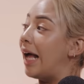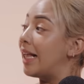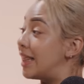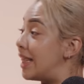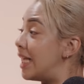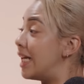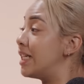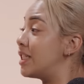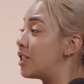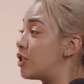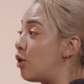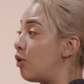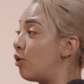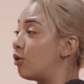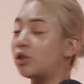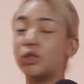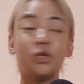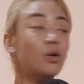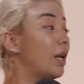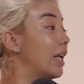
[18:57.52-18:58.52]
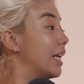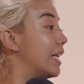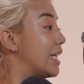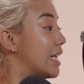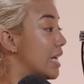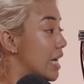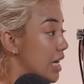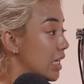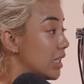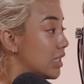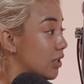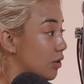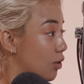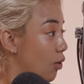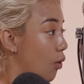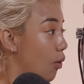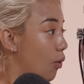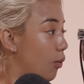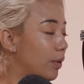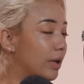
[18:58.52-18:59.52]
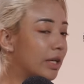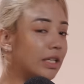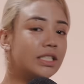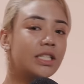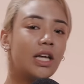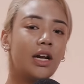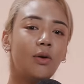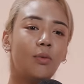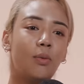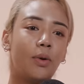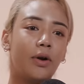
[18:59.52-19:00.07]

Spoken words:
I think so. So like years ago, when I started